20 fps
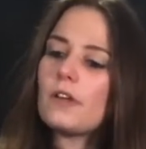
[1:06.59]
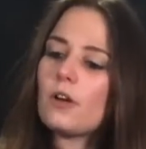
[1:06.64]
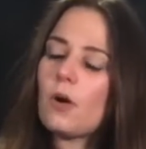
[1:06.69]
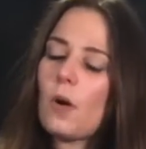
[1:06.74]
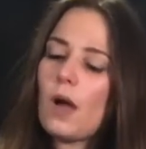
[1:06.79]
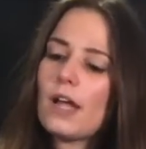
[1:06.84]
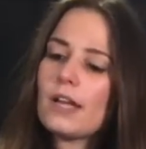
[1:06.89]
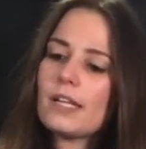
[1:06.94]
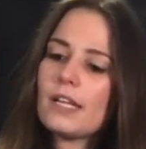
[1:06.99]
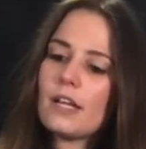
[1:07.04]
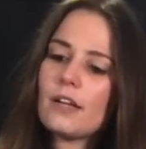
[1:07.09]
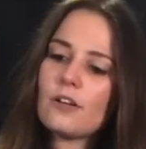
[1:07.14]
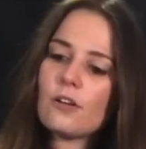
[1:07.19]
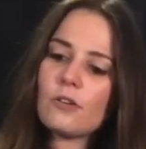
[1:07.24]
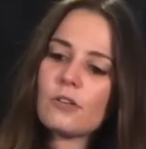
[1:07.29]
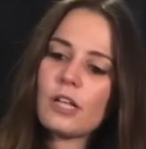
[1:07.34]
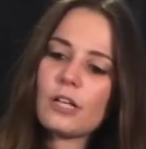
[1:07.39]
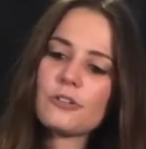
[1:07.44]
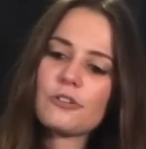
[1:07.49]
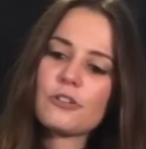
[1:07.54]
go ahead and get
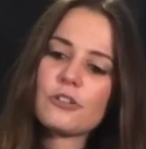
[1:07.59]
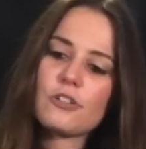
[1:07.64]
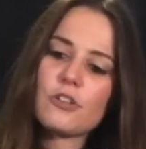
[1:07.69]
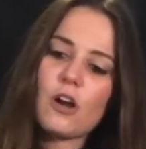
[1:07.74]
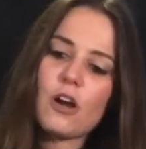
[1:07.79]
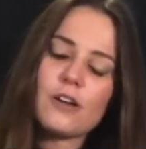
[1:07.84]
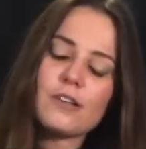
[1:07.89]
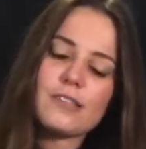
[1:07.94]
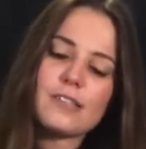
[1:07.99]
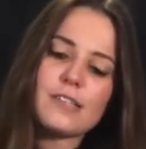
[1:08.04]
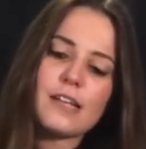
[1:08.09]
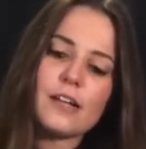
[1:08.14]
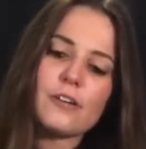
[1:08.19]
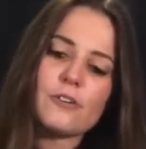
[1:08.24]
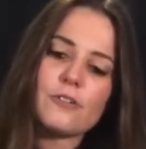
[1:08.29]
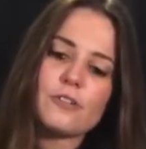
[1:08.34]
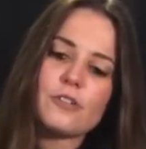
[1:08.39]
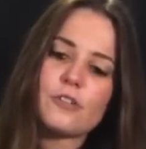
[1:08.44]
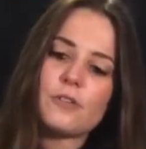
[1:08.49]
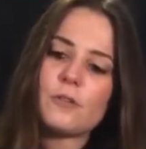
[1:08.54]
your electric guitar in
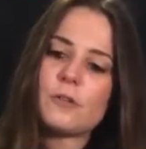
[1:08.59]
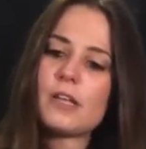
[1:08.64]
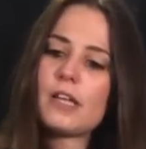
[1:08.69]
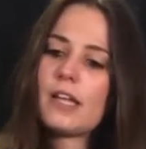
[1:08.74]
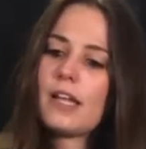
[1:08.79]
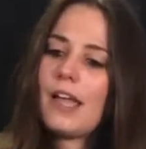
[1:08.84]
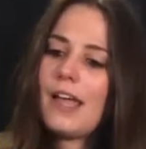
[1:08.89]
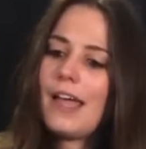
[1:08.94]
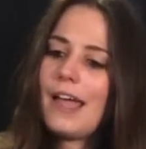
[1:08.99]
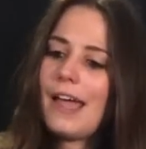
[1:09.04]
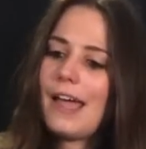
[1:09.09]
standard tuning,